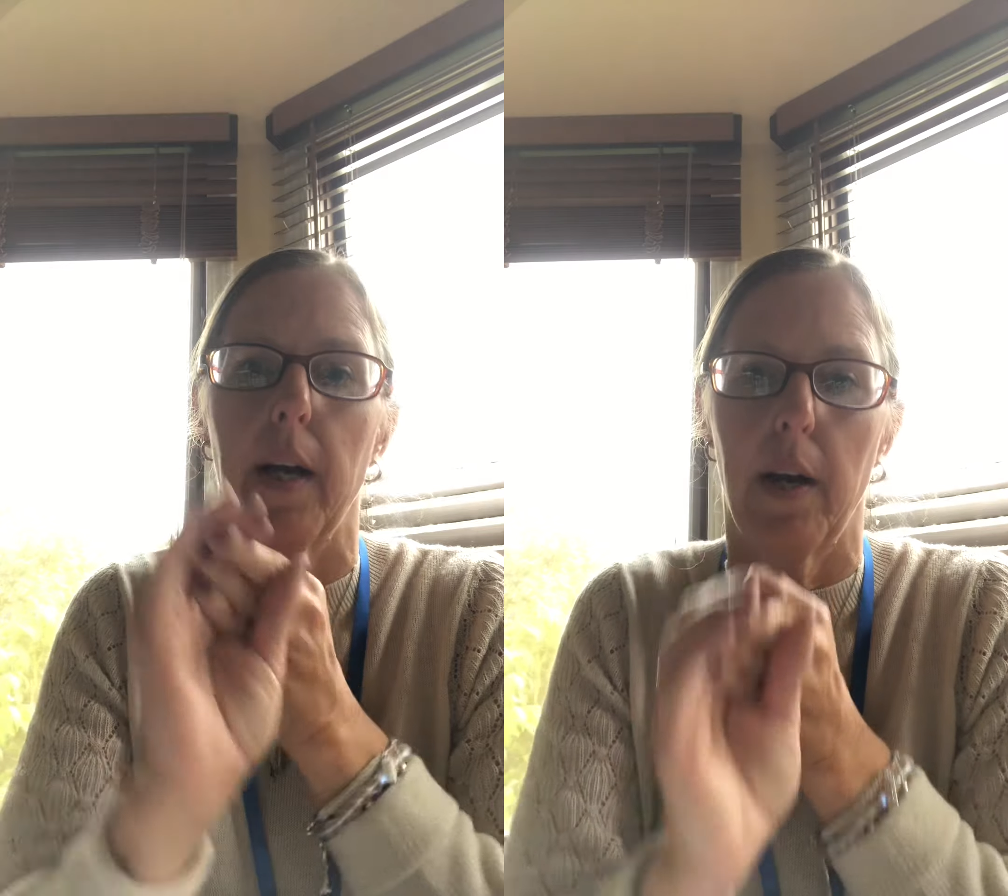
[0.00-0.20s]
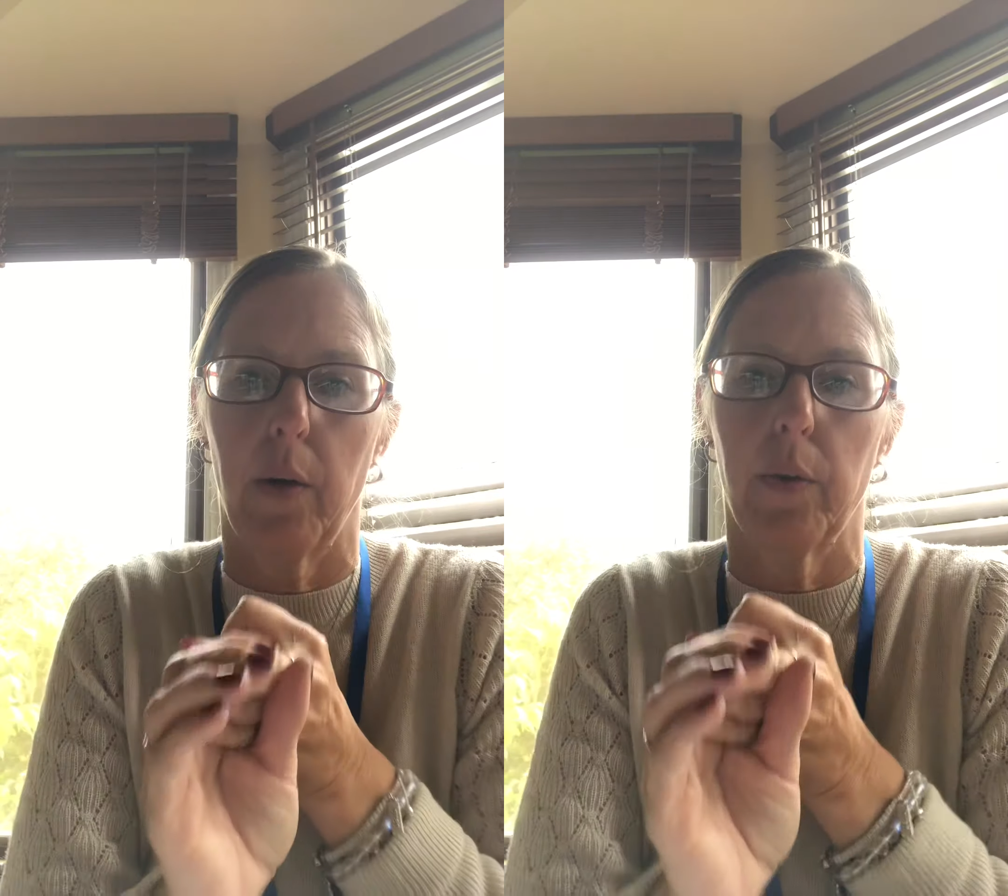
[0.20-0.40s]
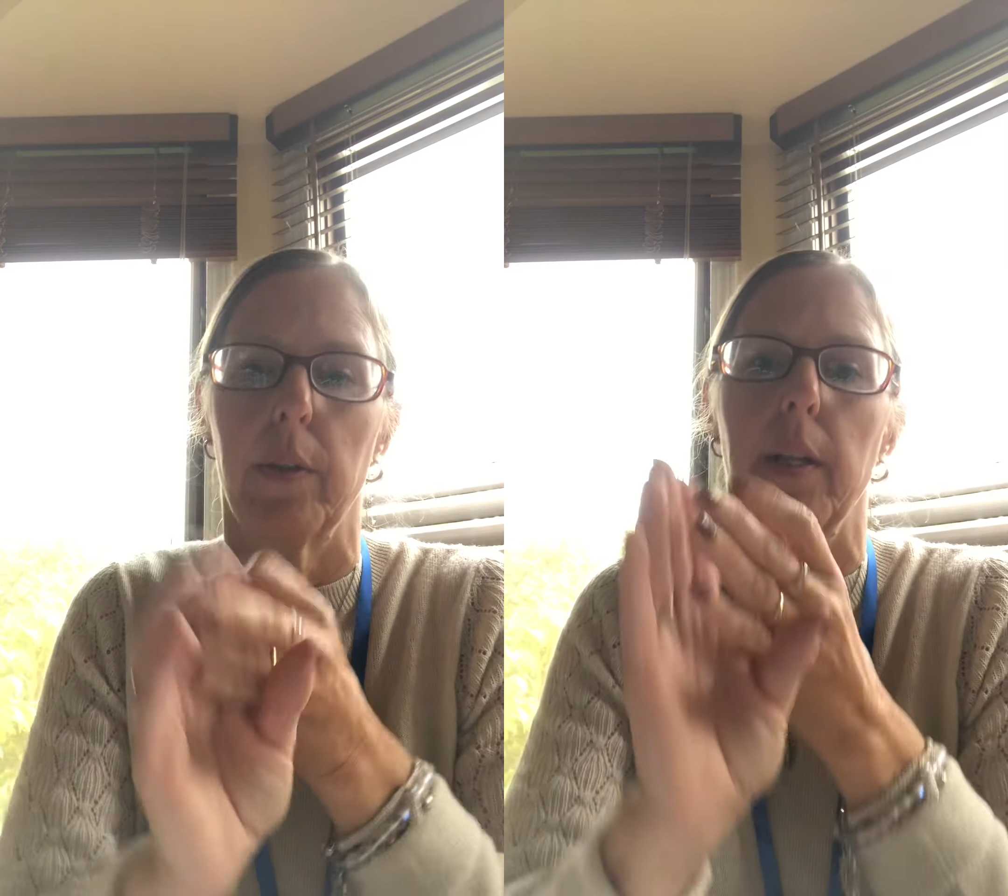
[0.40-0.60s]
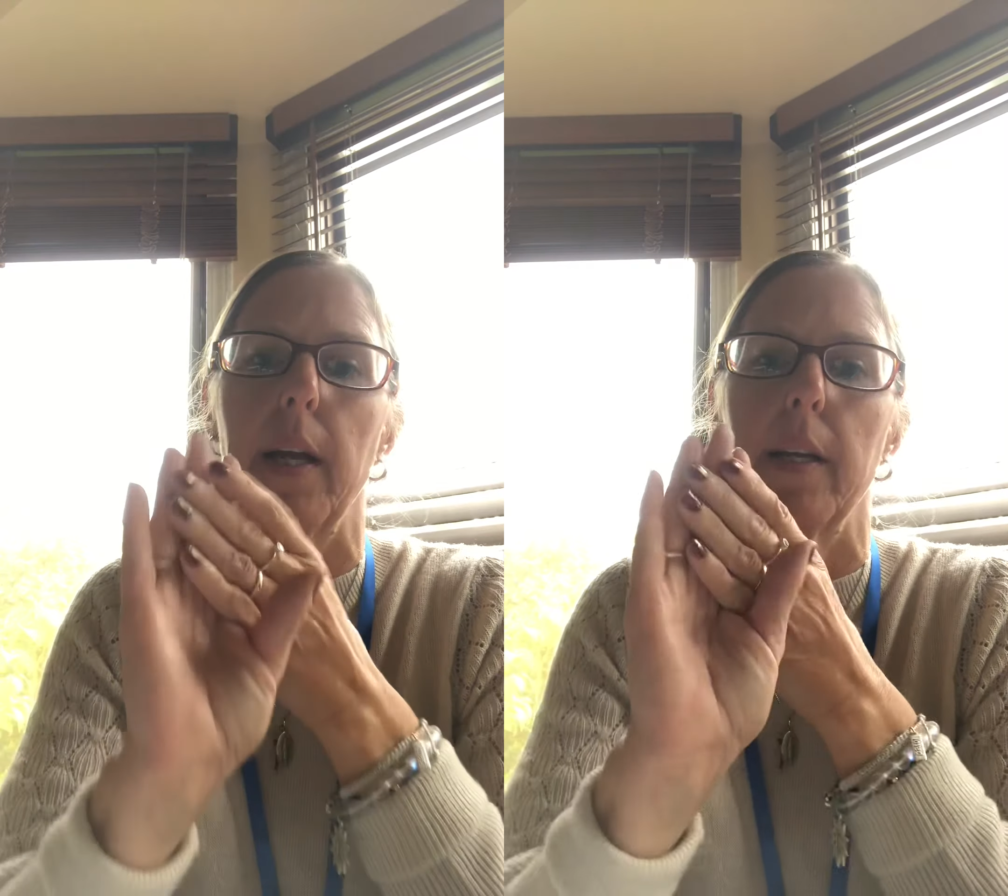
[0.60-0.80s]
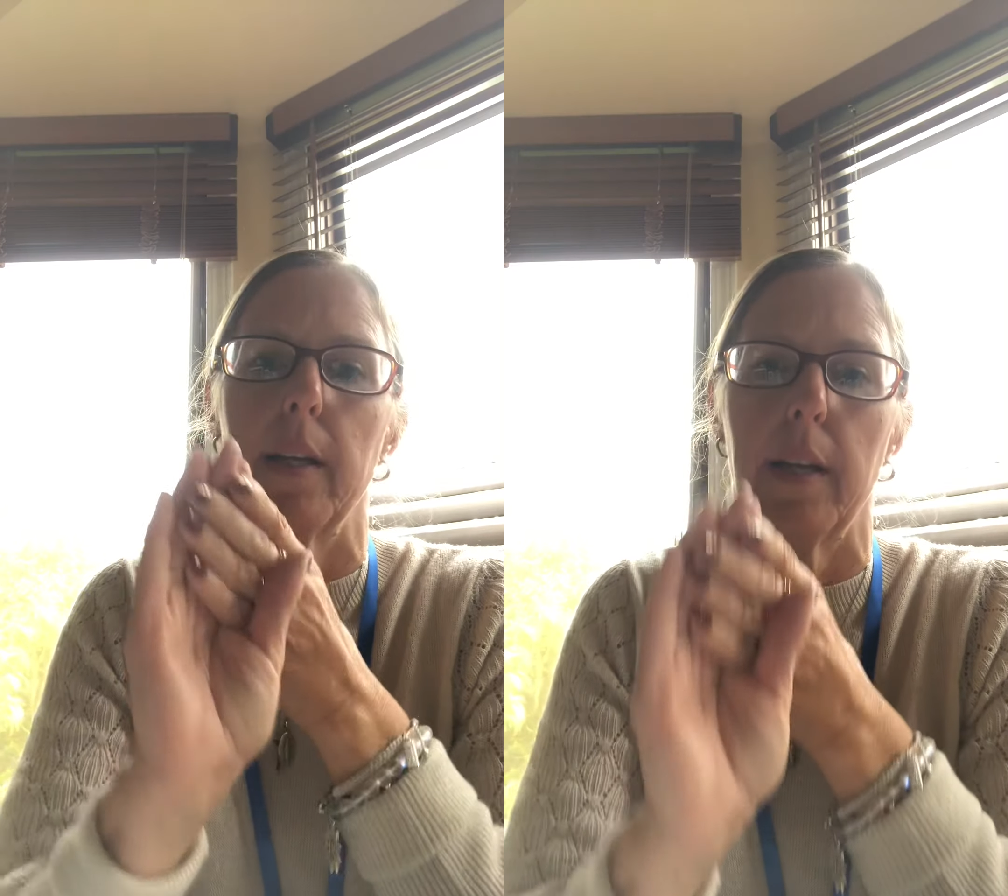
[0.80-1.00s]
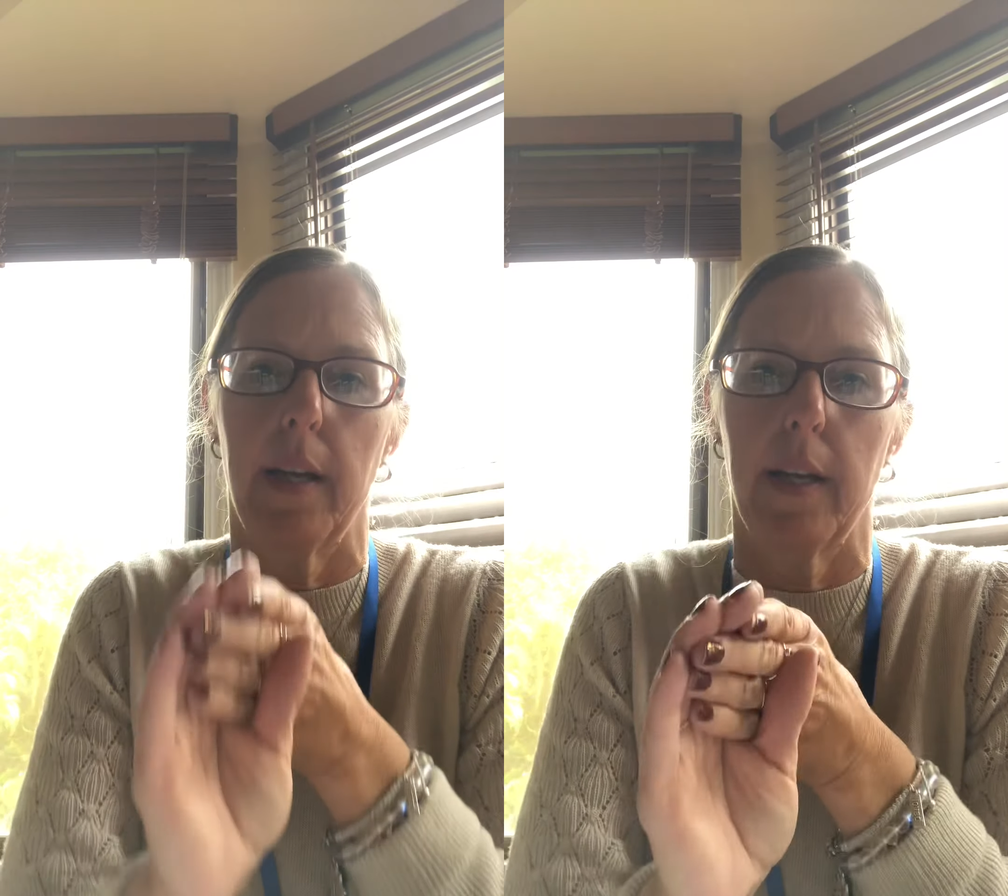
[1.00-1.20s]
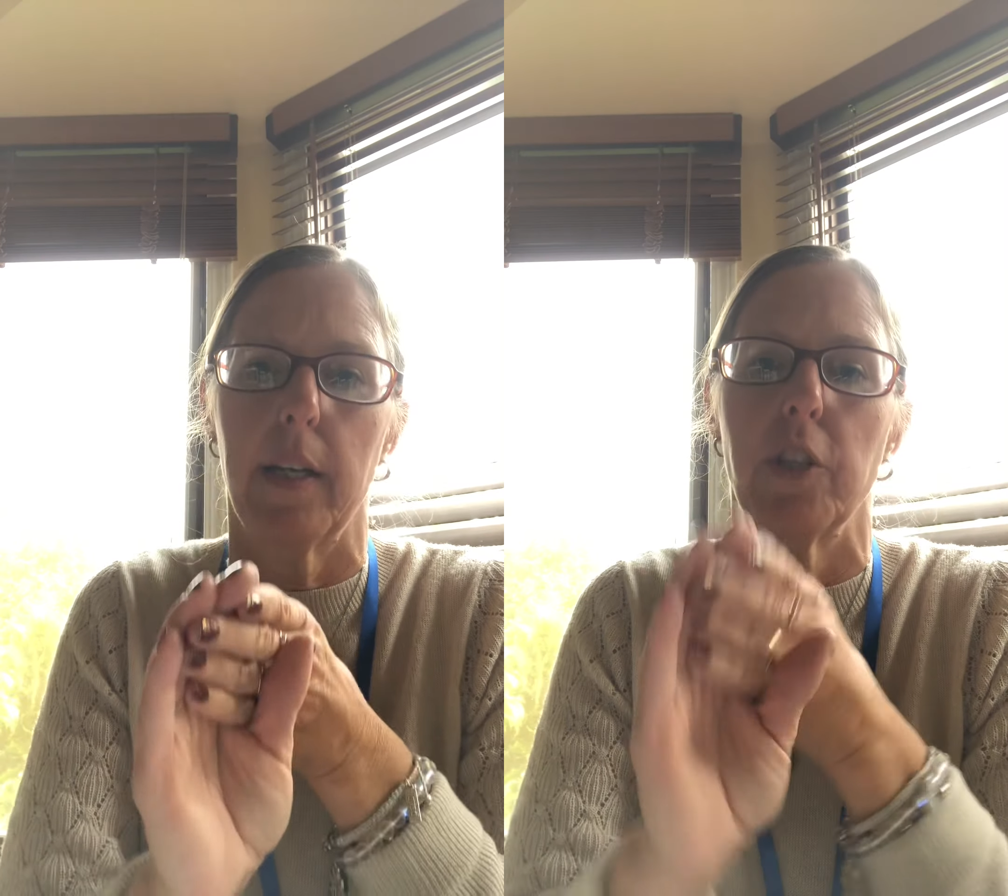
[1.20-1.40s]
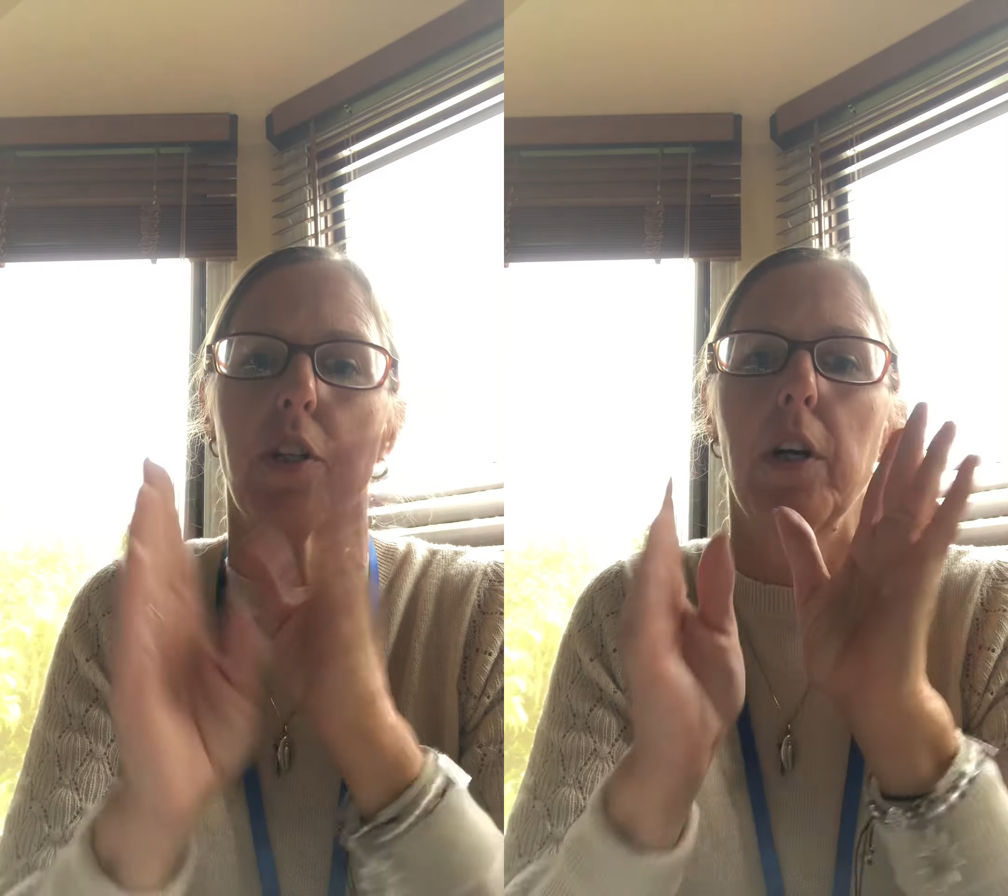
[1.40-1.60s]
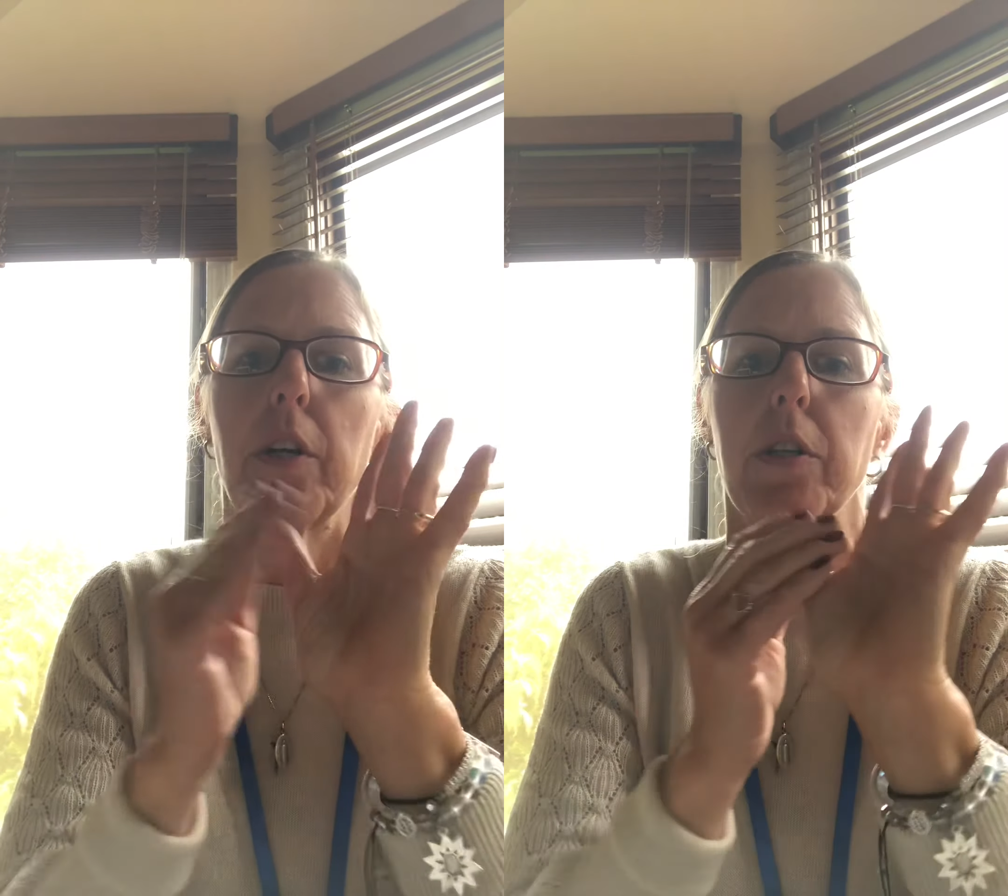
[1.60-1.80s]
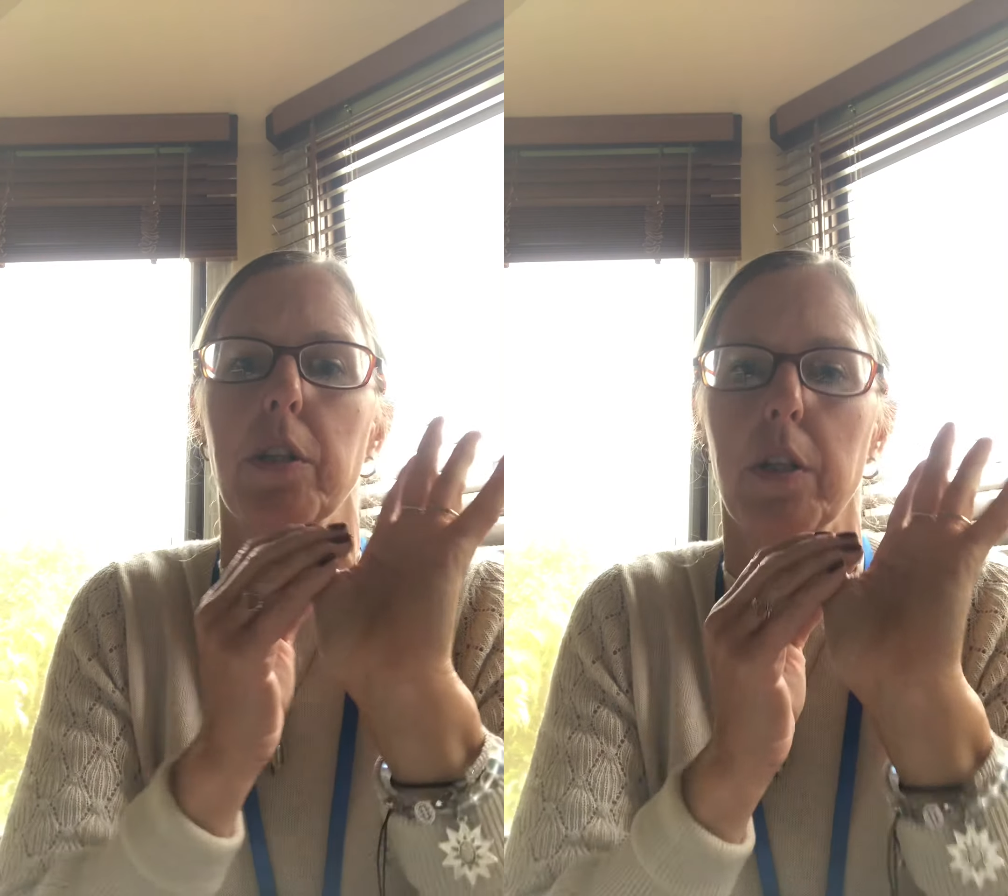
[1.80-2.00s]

outline, Annie chart,